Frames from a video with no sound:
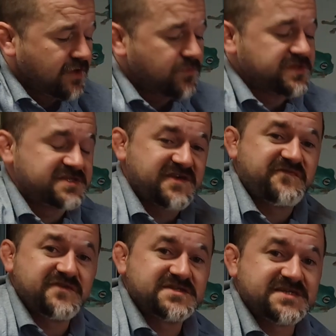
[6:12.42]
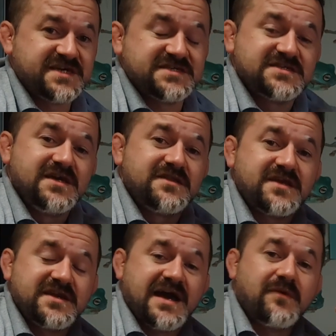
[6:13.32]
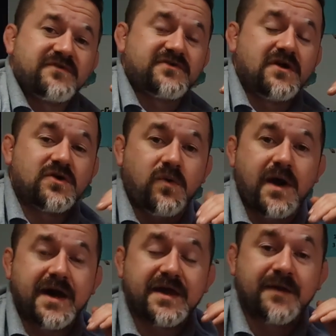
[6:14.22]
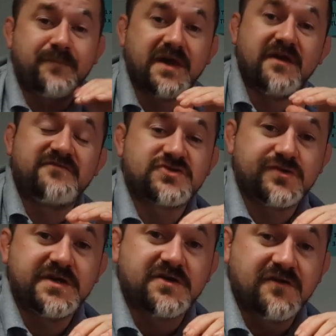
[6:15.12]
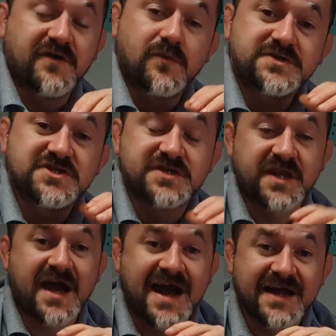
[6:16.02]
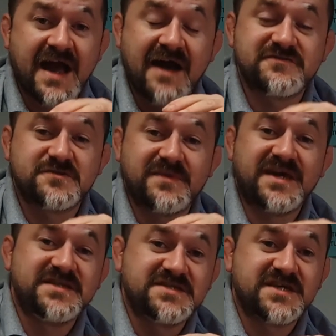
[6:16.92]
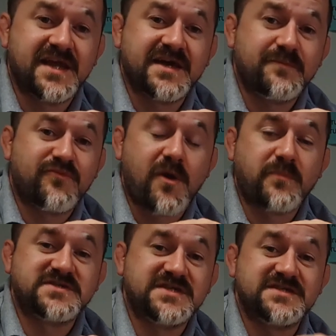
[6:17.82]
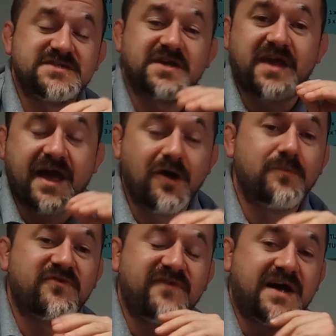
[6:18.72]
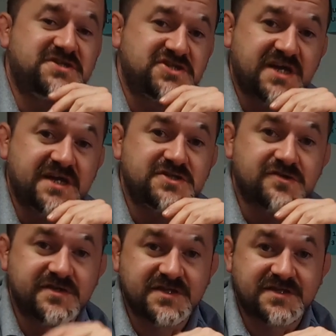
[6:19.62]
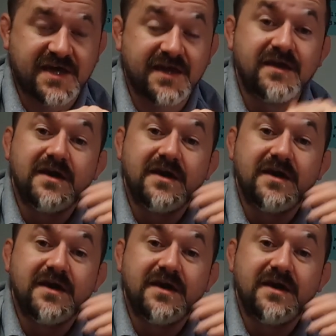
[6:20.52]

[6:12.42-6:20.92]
Well, the difference is that now we've got quite a bit of tree cover, which is going to have some insulating properties. It's going to help provide shade during the day